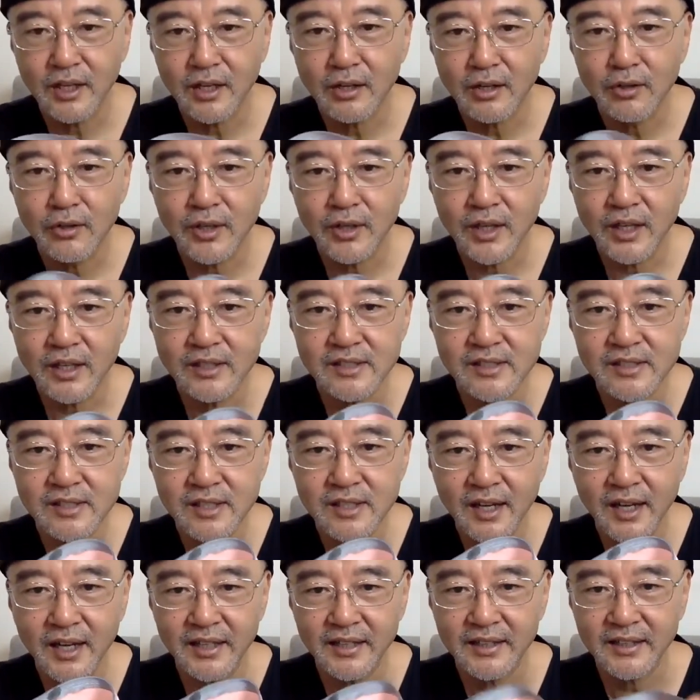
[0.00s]
a look
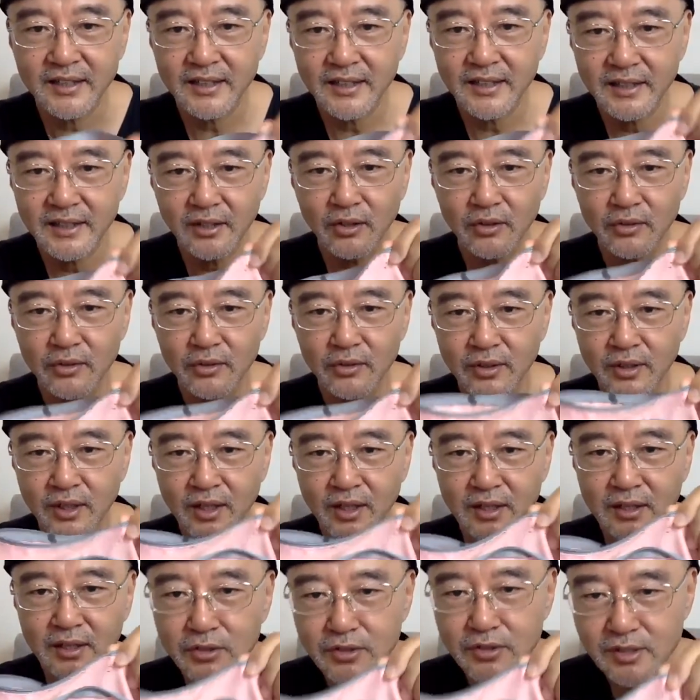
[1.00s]
inside? Although a
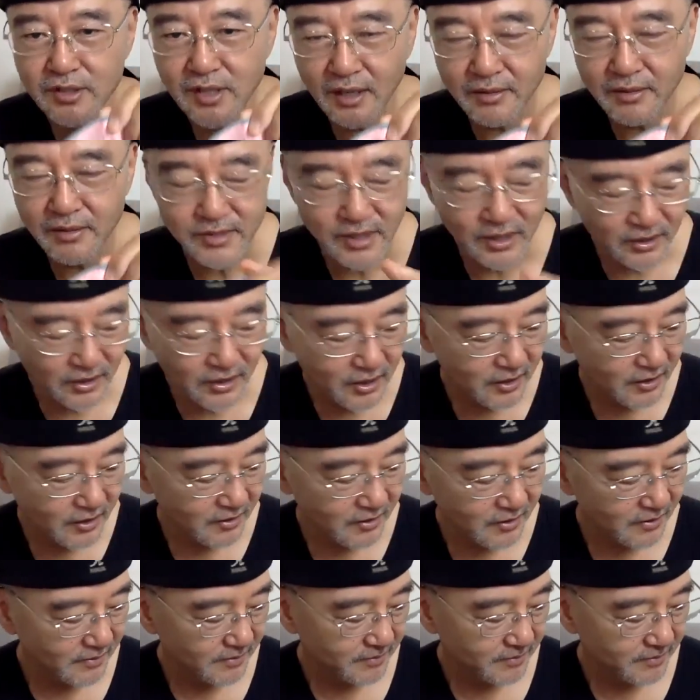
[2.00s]
lot of good stuff's in here,